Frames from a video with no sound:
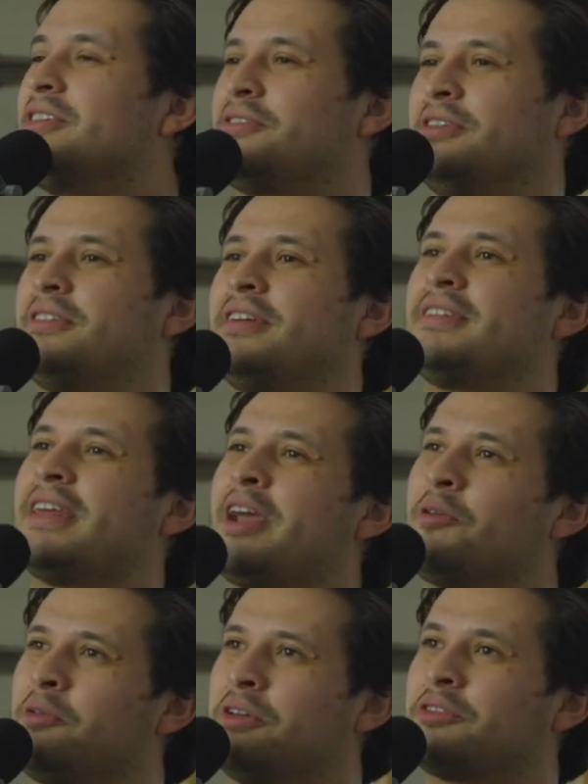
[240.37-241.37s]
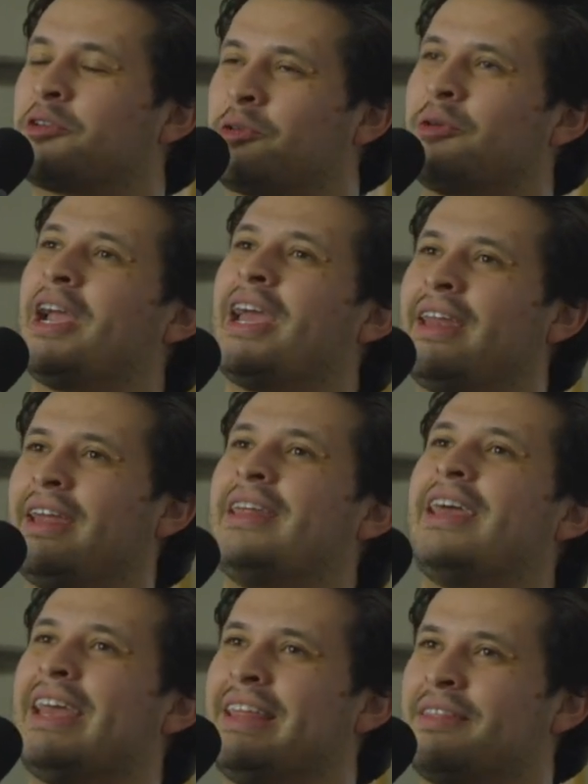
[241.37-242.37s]
So in a sense, it was created
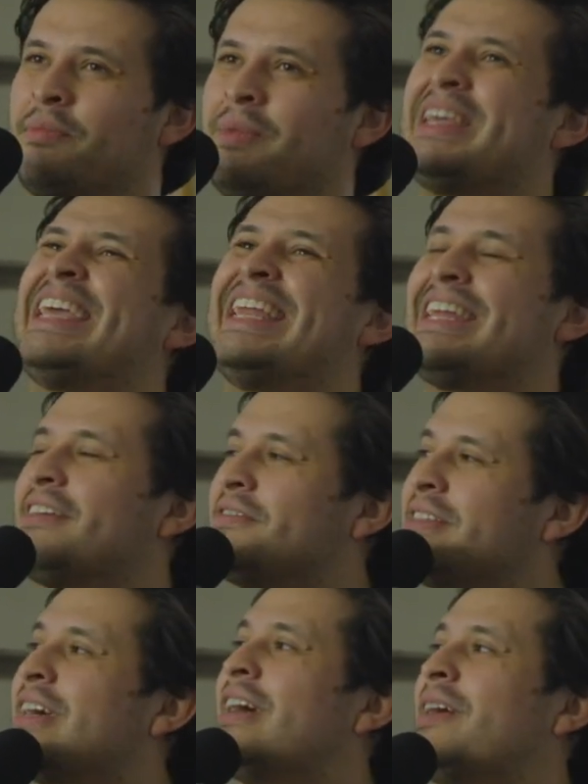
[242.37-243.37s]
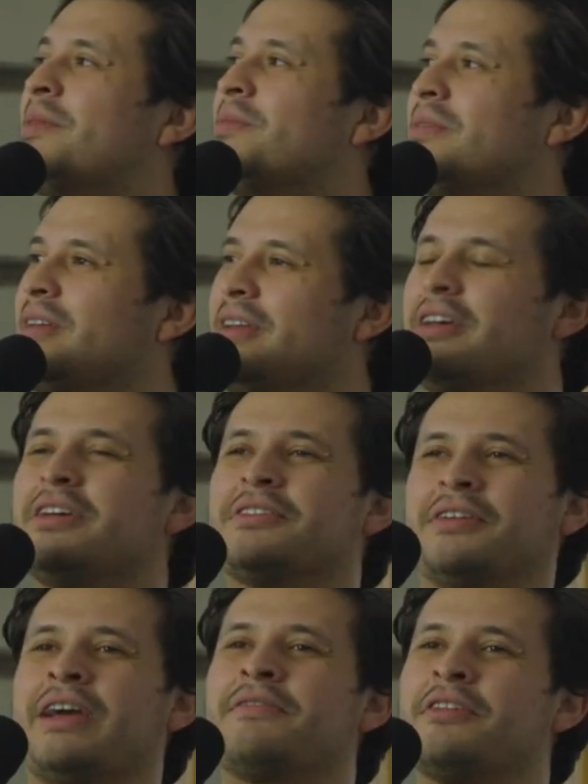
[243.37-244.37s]
in the beginning of time.
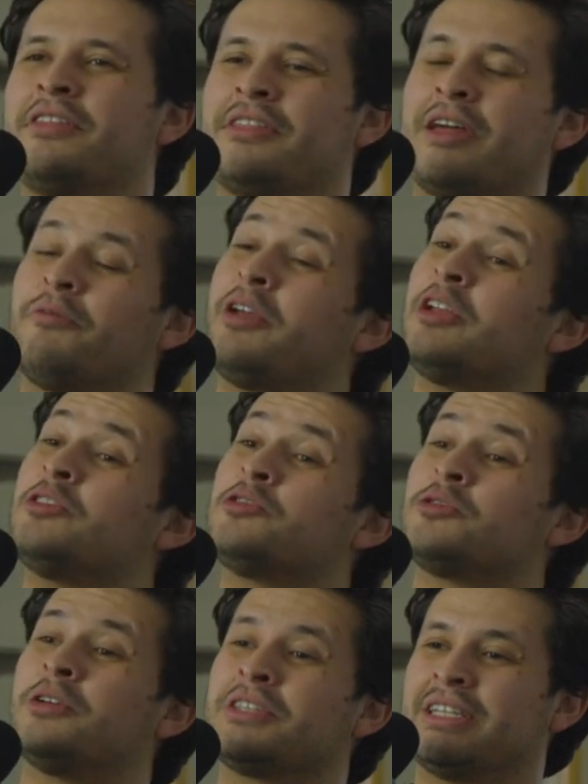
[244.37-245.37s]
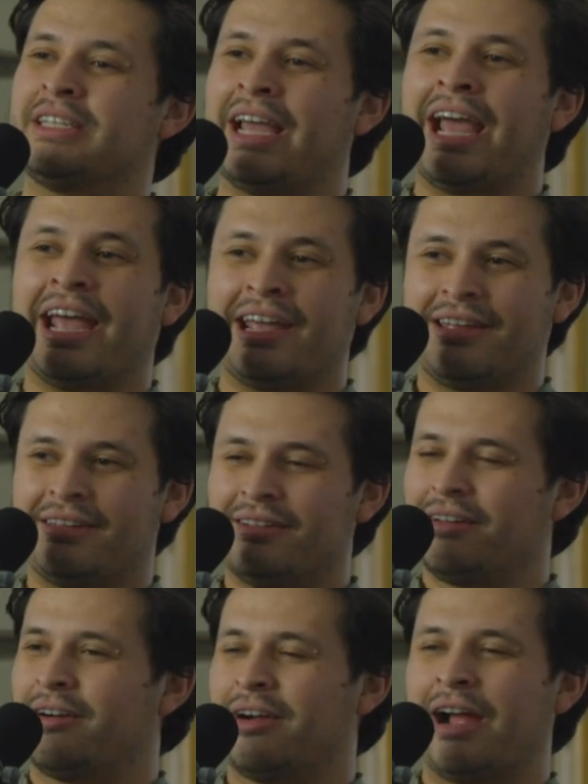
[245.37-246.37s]
So everything that we enjoy today,
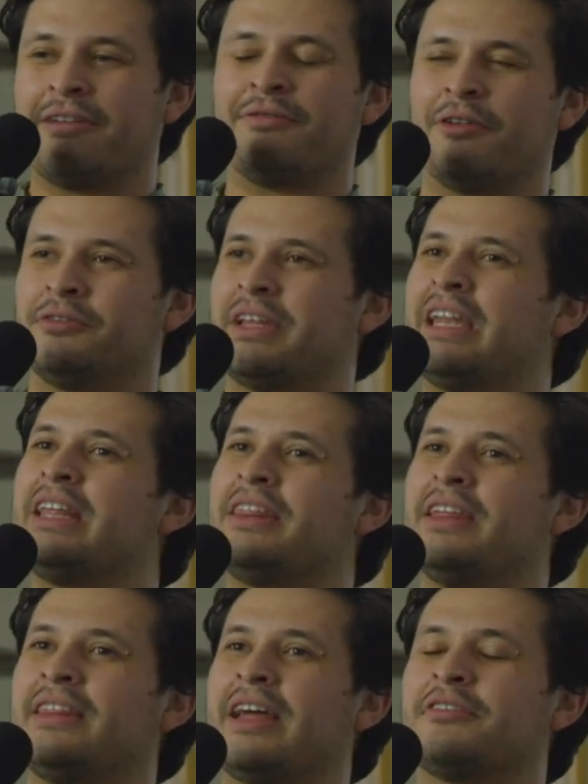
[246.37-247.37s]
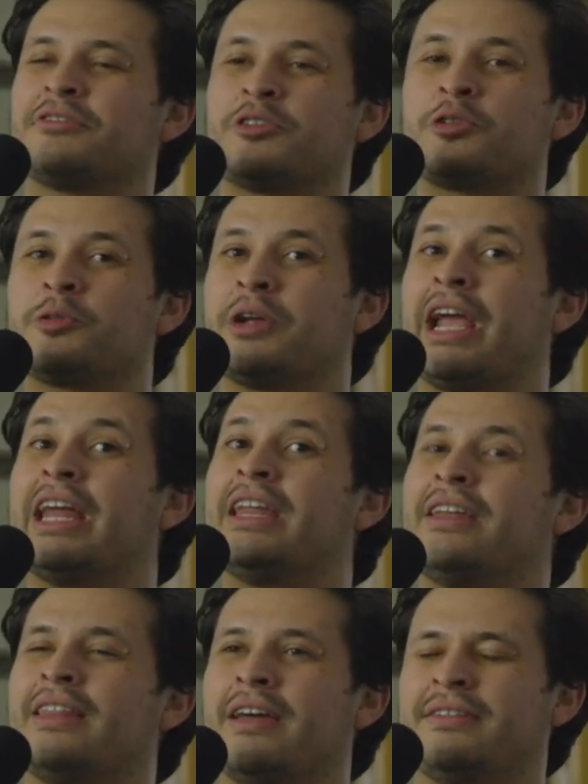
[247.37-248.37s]
our iPhones, anything that's
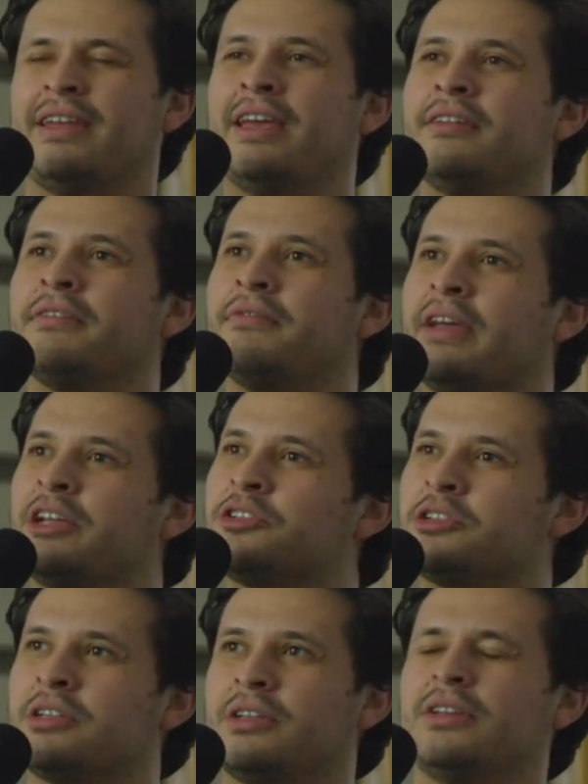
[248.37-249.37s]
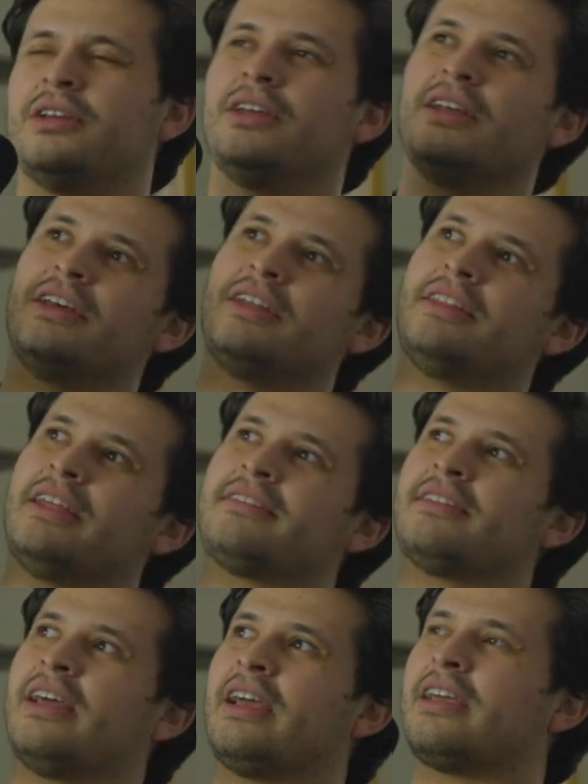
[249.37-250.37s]
created, that's innovation, that's
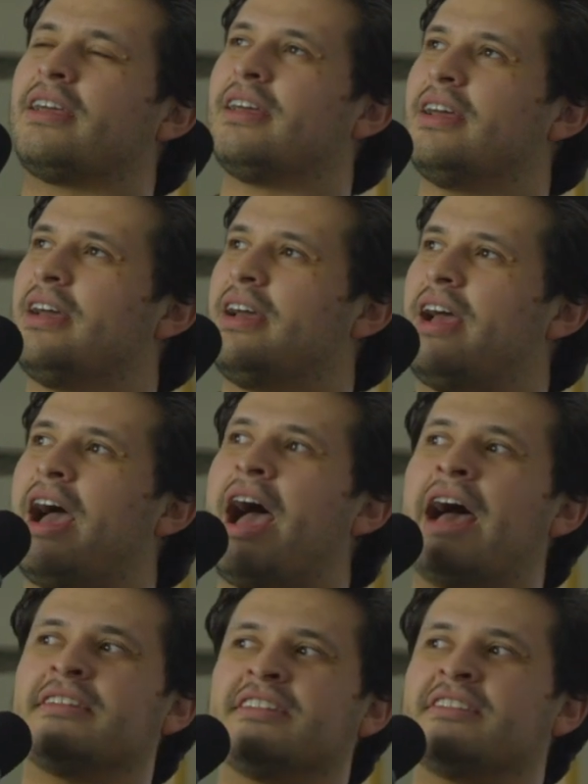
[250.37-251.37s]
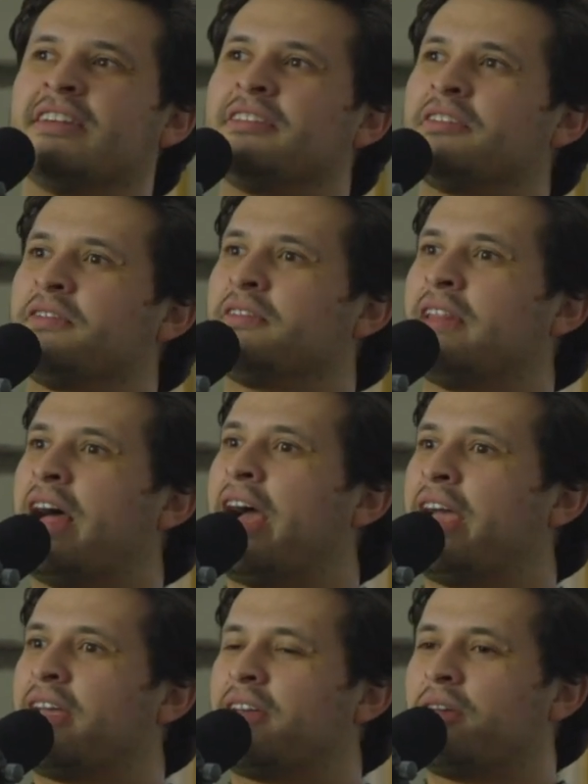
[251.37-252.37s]
like has a sense of
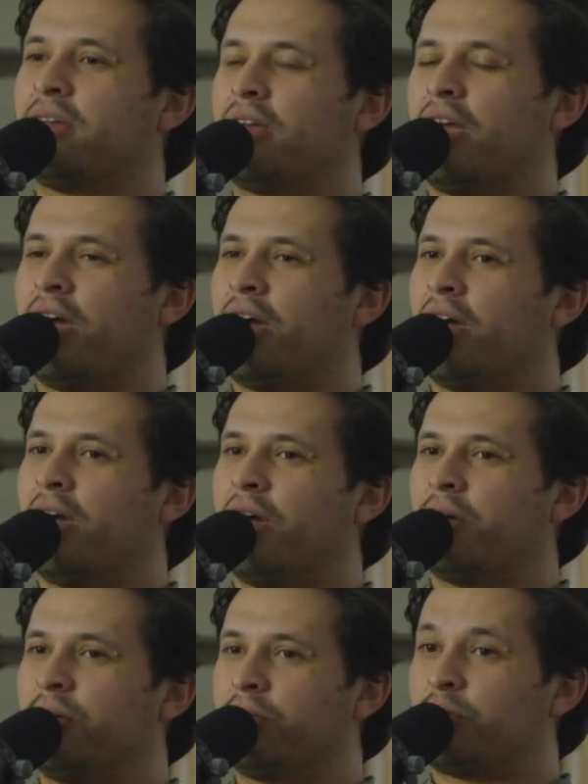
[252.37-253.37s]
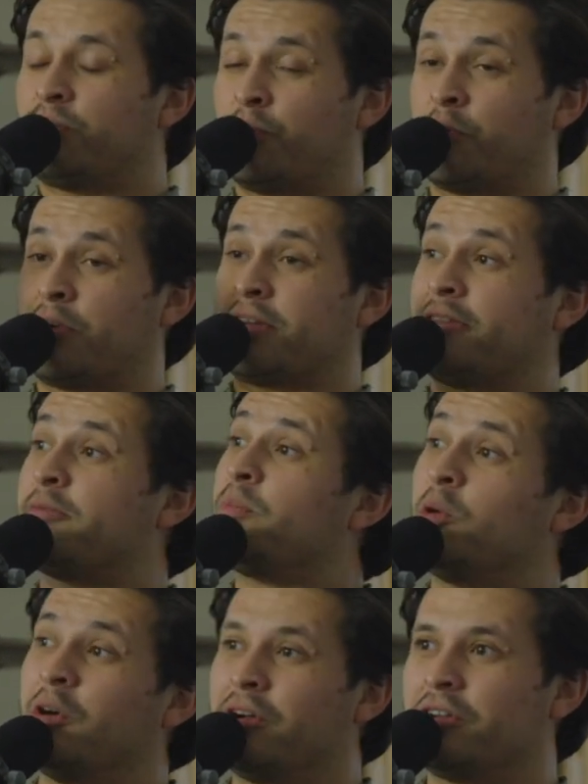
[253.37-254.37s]
like uh, progressive
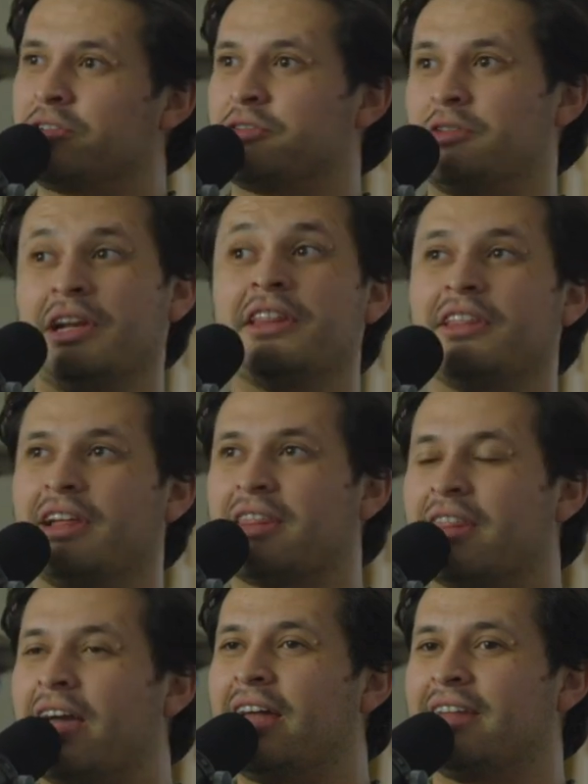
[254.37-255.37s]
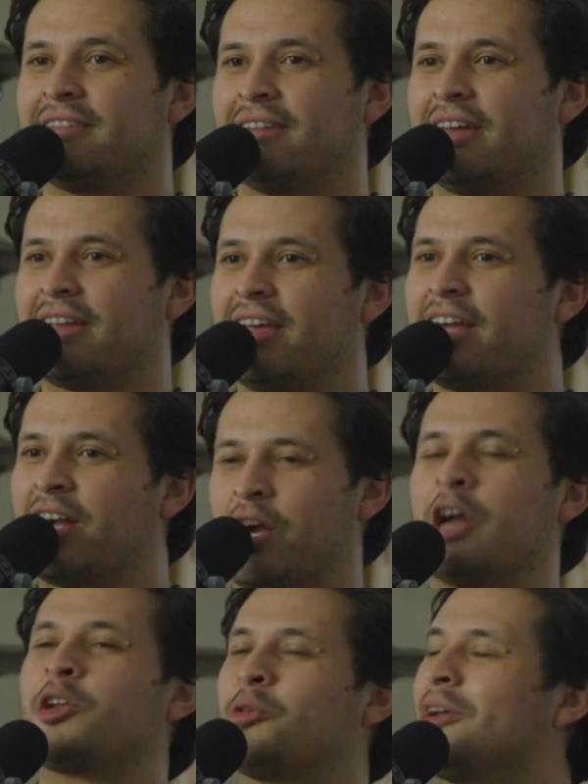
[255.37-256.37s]
push or anything like that is like
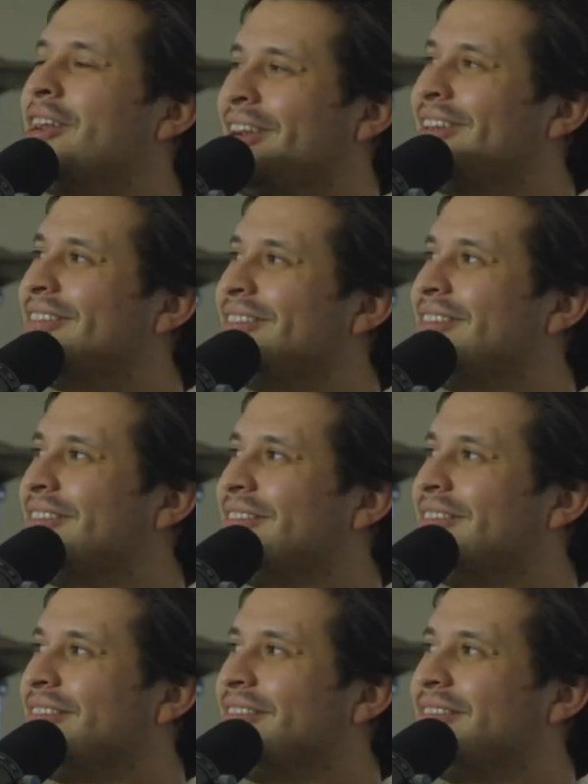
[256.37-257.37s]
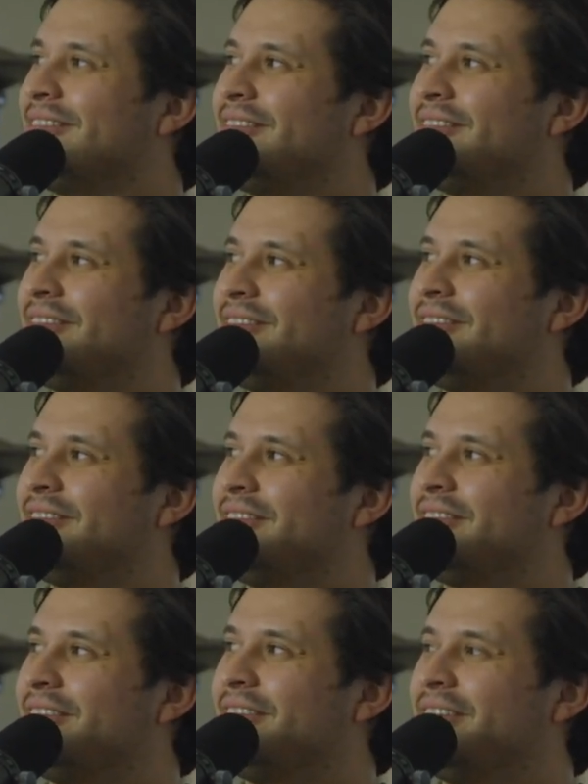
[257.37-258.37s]
God created it. That is so true.
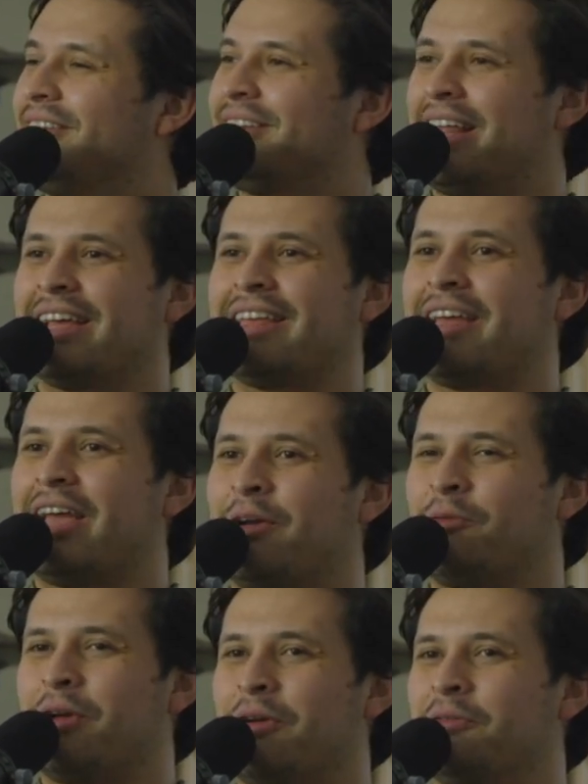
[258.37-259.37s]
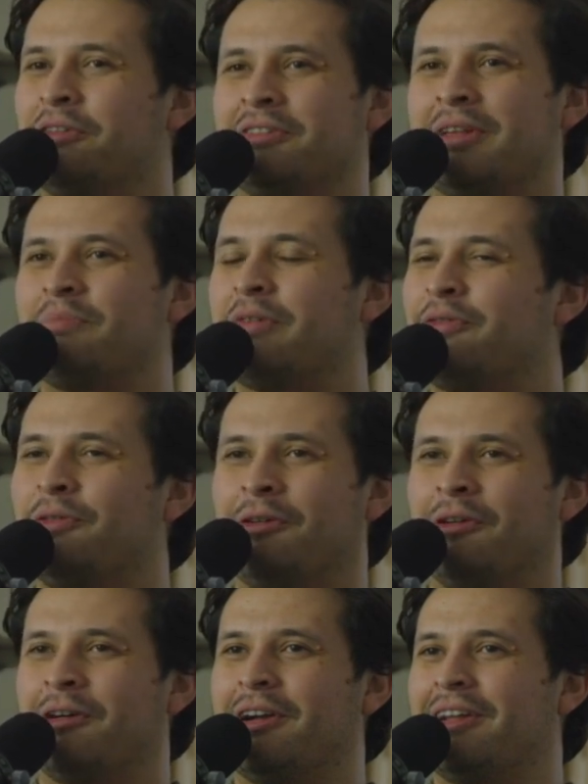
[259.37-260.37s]
Like it, it wasn't
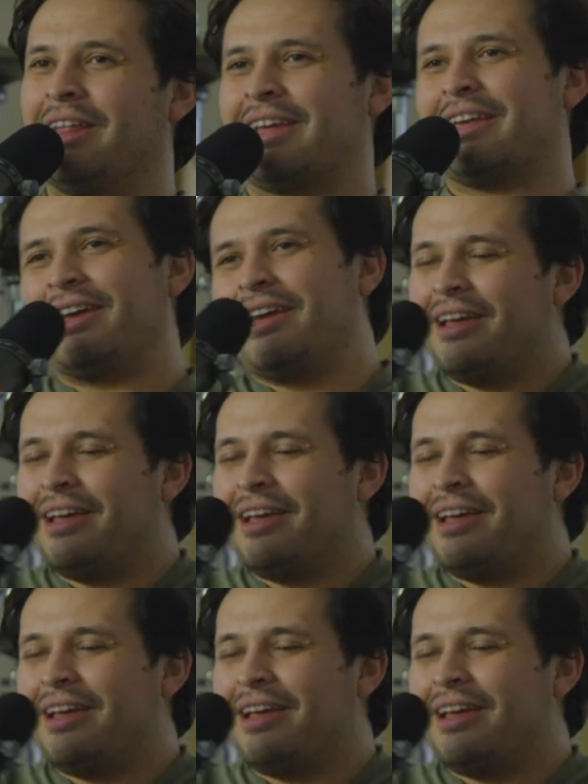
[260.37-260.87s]
before like,